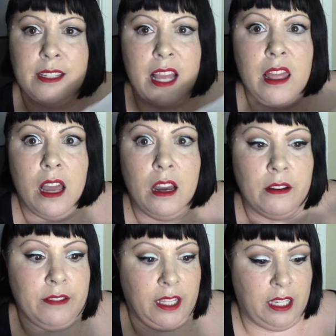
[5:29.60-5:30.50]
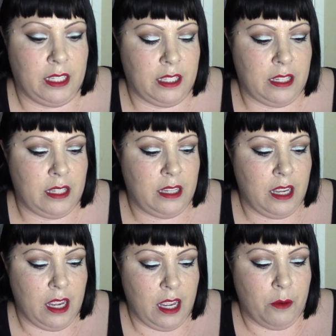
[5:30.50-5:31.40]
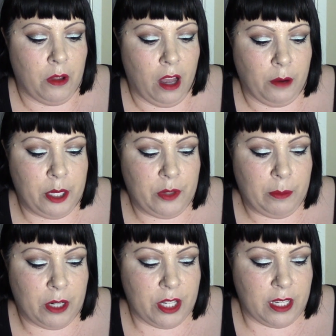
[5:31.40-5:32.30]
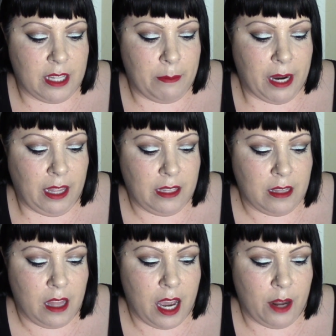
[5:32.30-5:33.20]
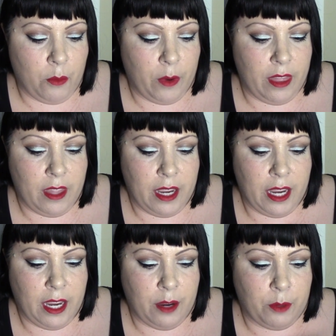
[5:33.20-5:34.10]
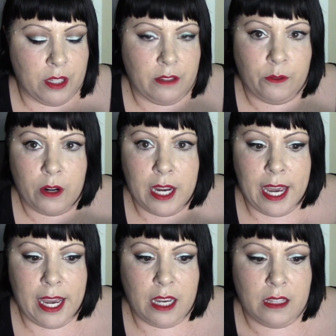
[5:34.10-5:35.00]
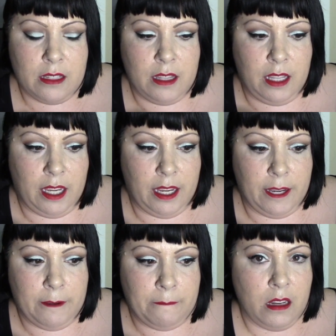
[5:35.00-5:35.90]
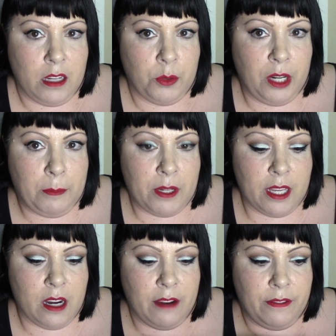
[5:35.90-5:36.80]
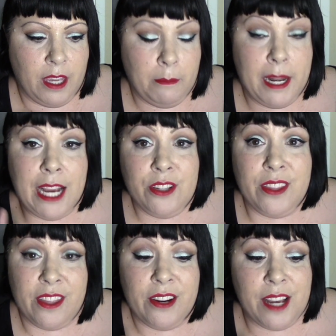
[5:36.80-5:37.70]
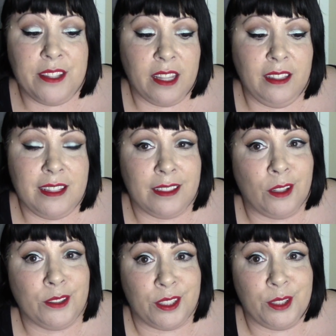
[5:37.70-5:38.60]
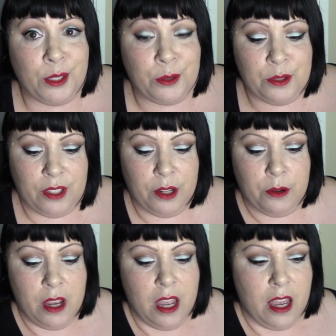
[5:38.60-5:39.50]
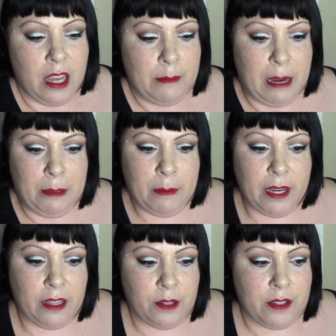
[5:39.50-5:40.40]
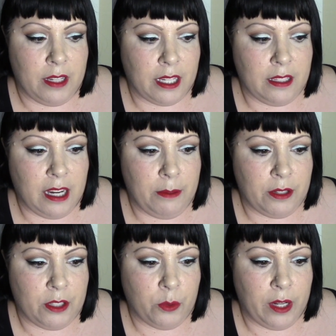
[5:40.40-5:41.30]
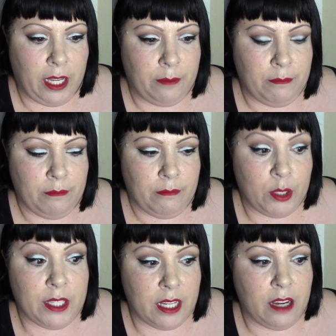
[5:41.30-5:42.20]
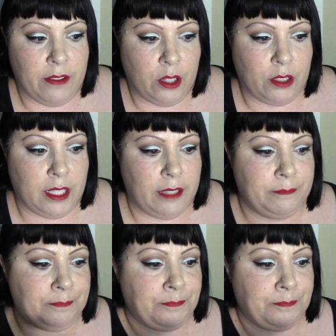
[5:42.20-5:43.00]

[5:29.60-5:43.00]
I love these. We'll always repurchase these. I buy these a lot when Sephora has the 20% off thing, but actually they're now selling these at Ulta too, so I might be buying those the next time there's a 20% off at Ulta.